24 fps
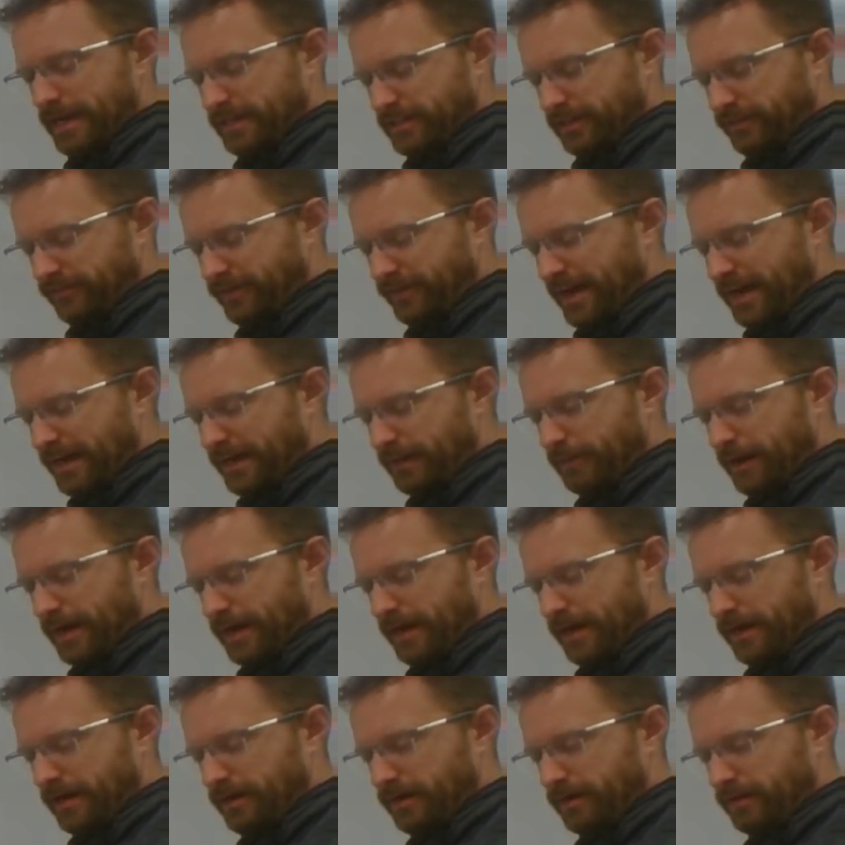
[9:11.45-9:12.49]
divided by
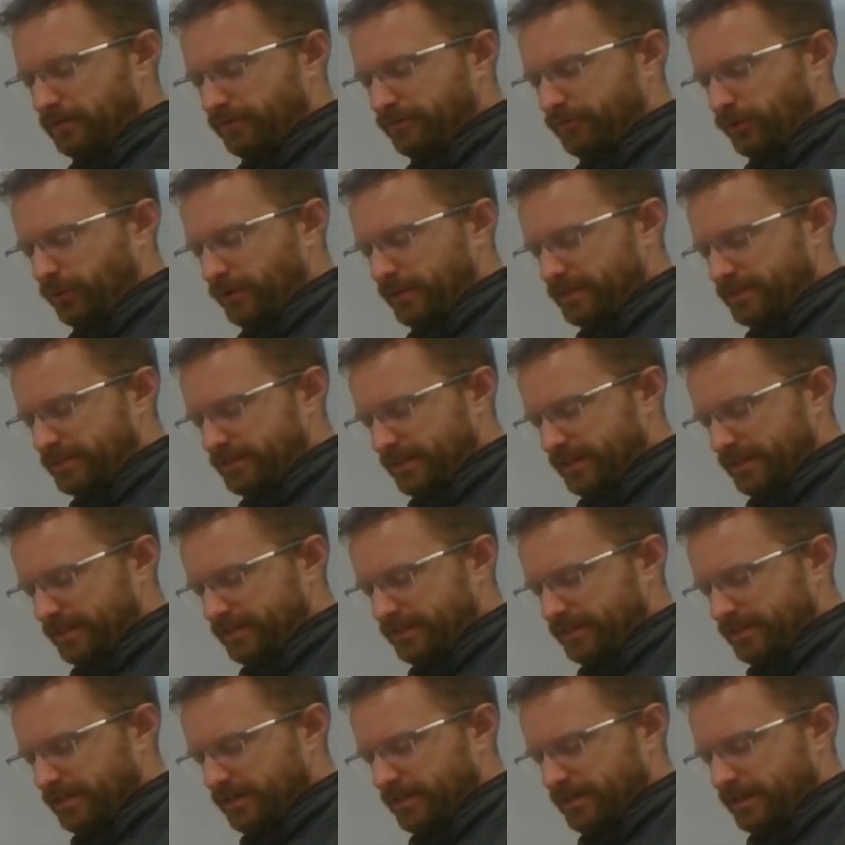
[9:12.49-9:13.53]

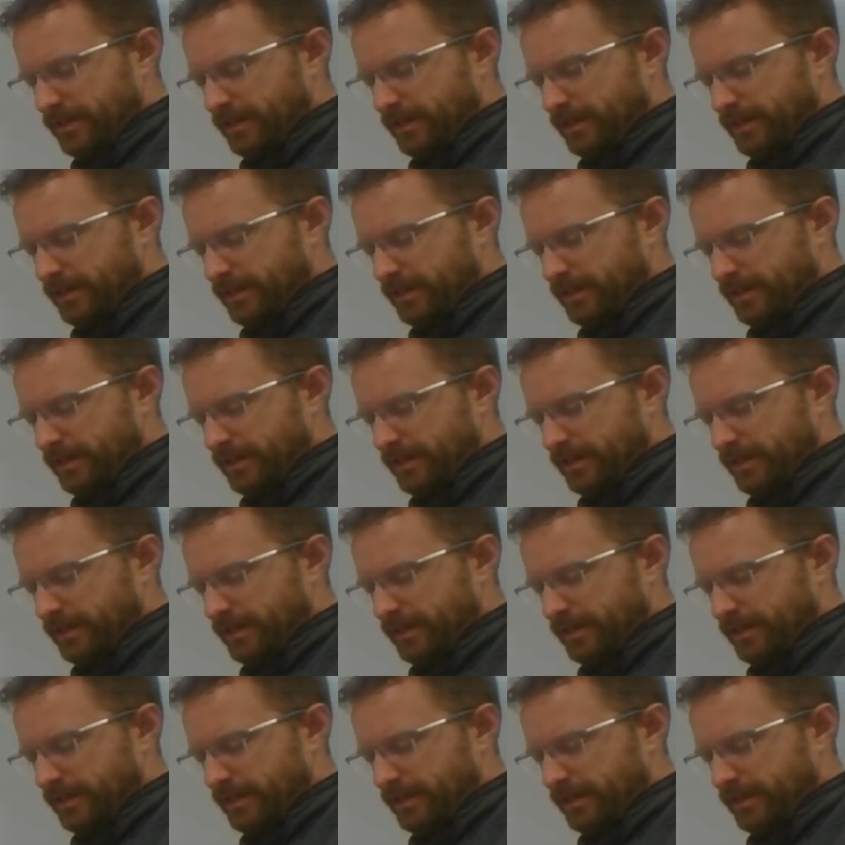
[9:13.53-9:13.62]
146,